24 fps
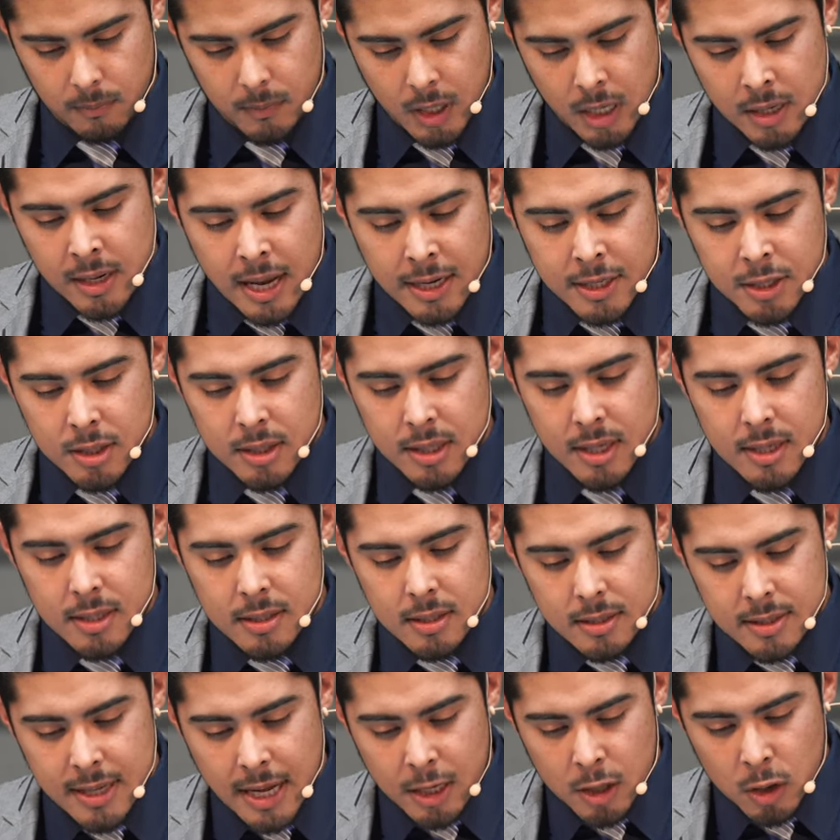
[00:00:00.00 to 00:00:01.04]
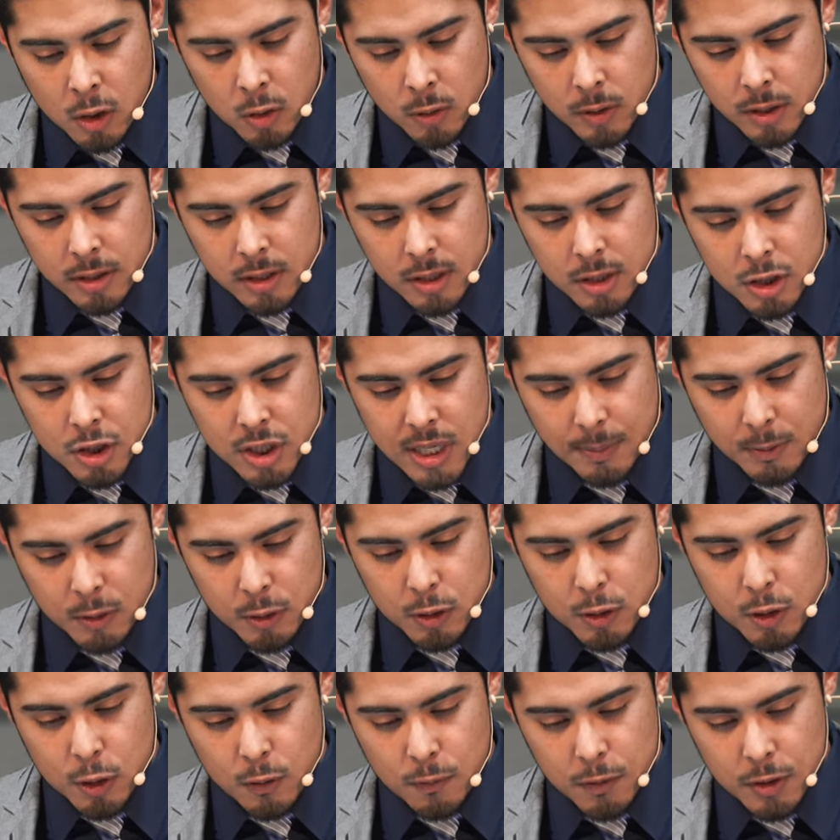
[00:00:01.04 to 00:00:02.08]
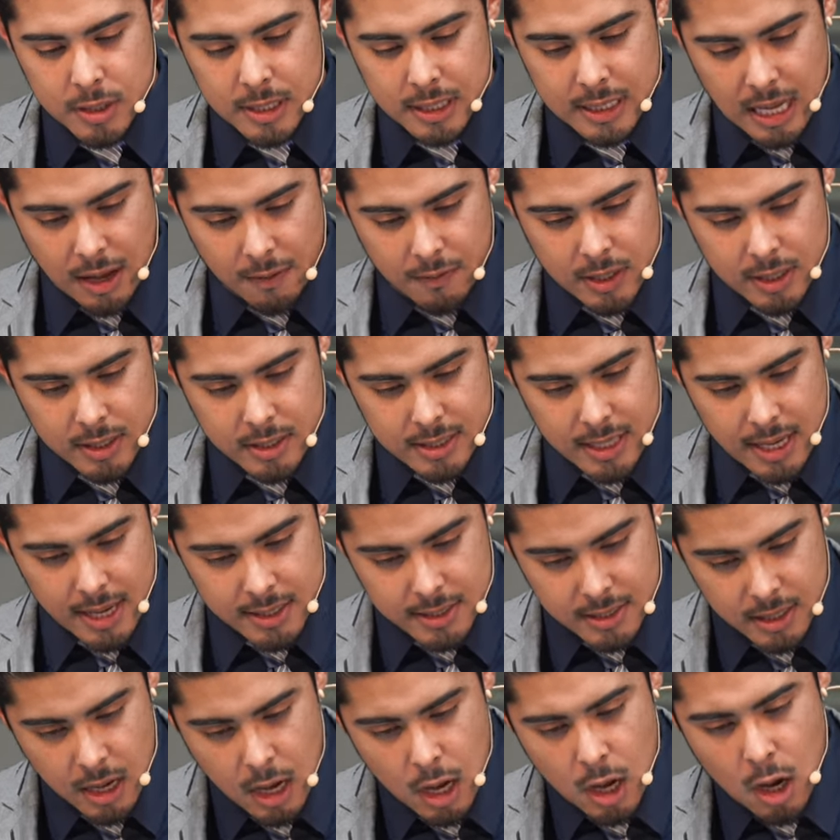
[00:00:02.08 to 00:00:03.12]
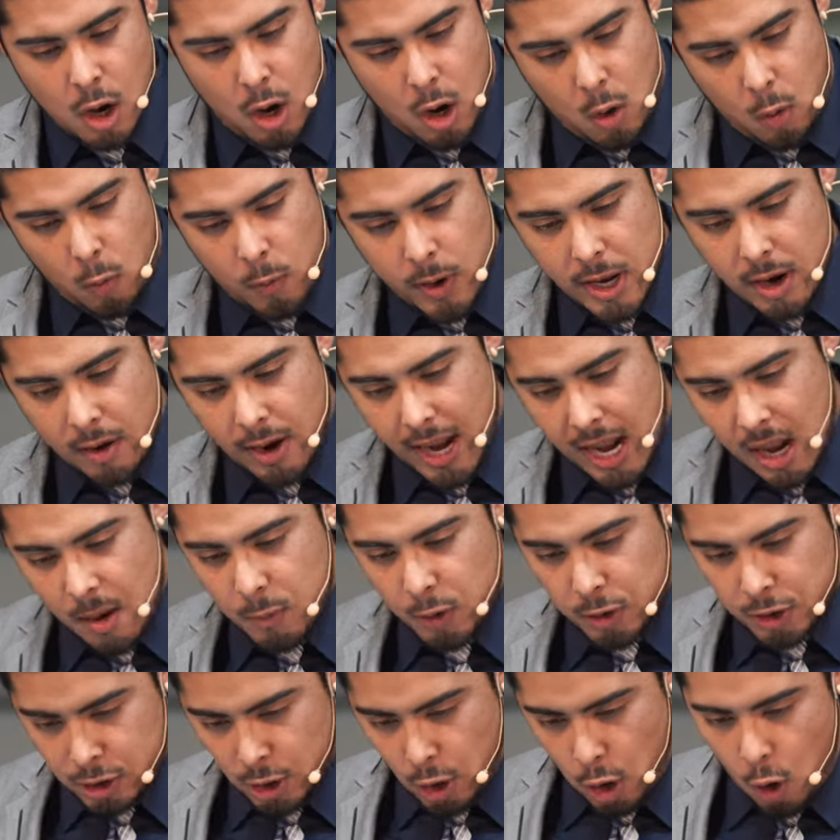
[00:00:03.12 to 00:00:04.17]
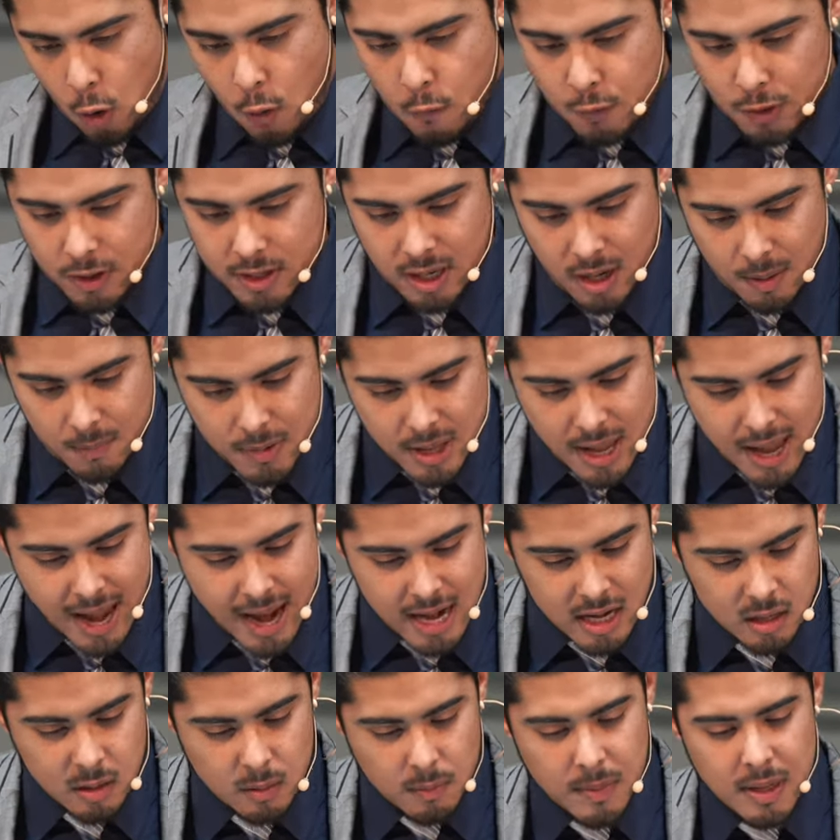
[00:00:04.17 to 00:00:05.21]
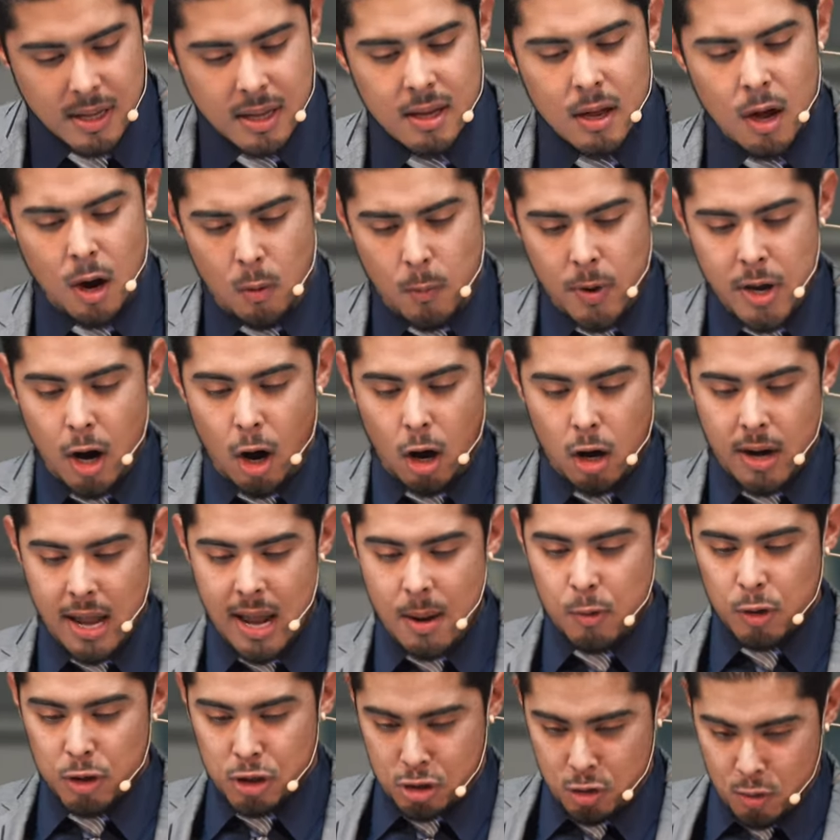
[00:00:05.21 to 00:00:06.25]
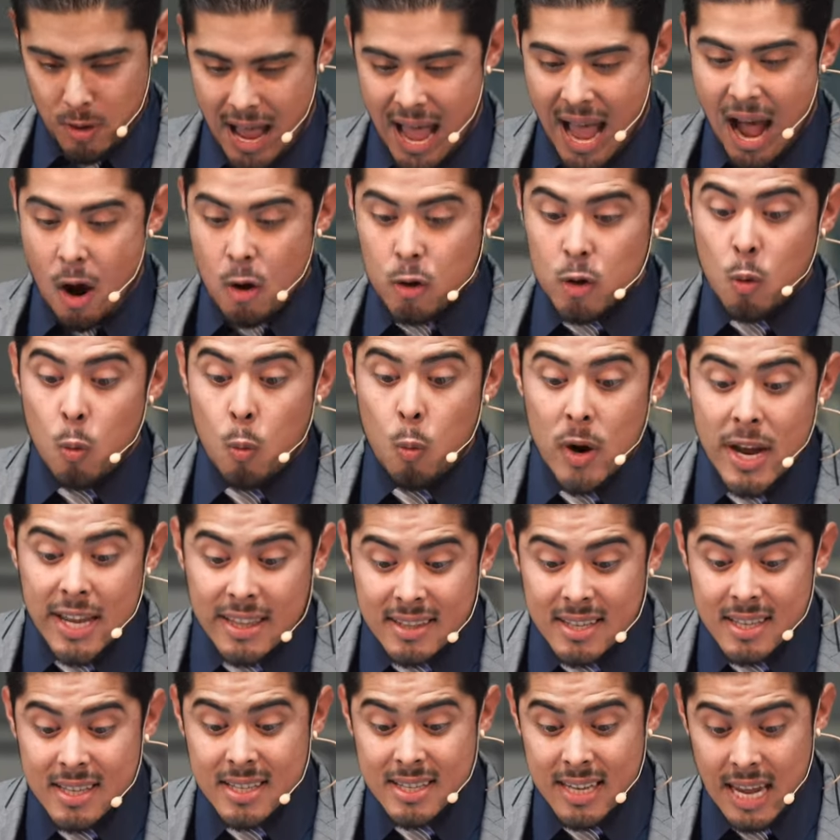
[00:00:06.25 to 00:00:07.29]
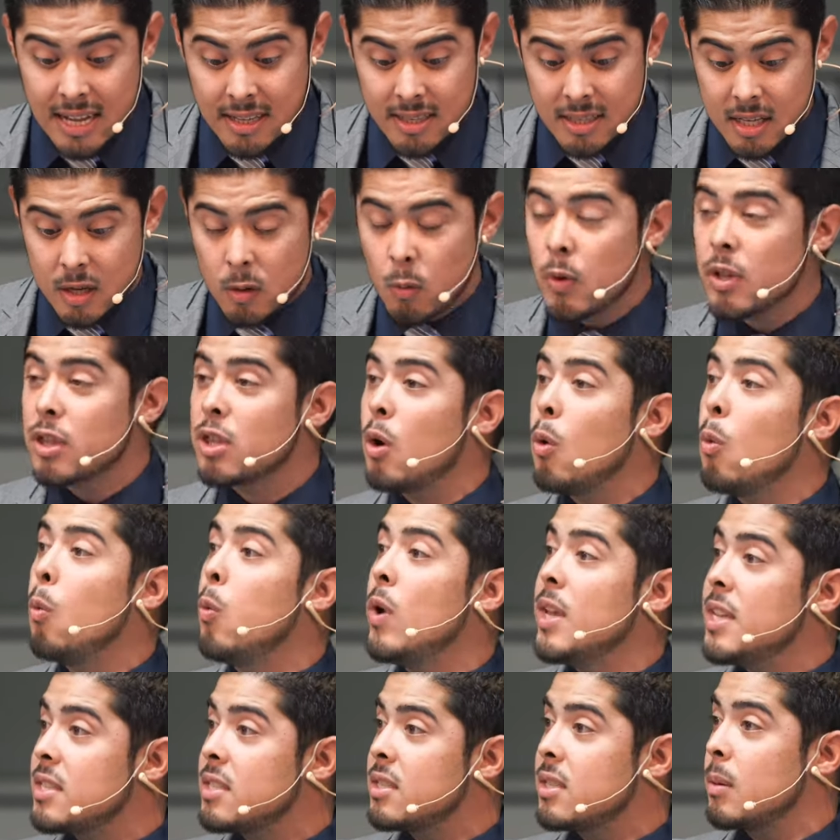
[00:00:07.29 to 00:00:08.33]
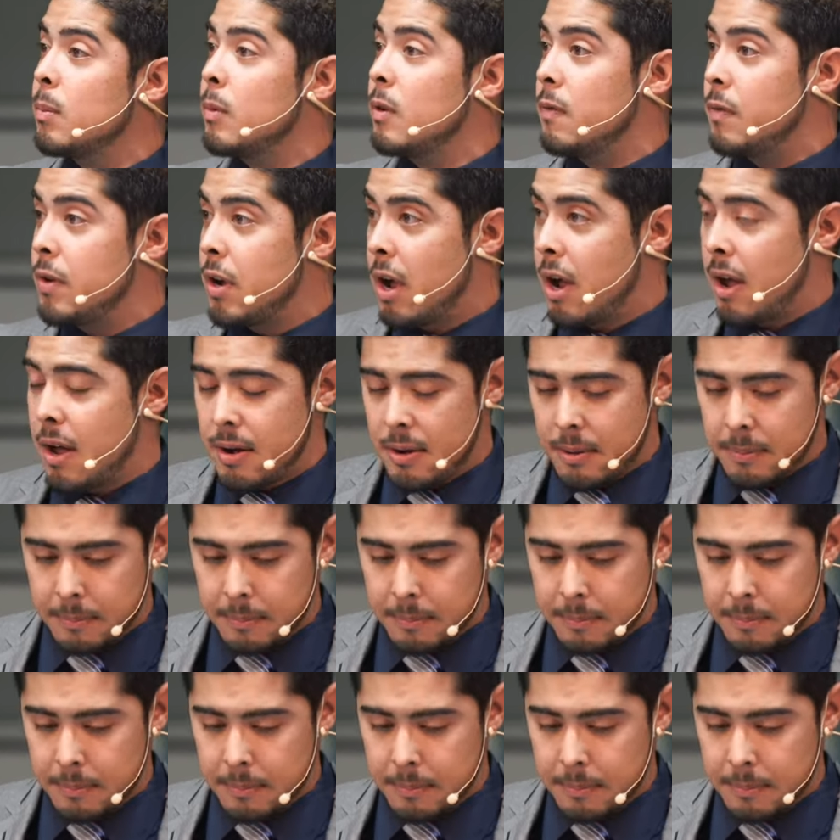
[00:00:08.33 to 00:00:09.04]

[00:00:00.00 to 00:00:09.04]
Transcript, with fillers: And next is Second Corinthians chapter 2, verse 11. It says, we are able to overcome the enemy. We are able to outwit Satan with the wisdom of God.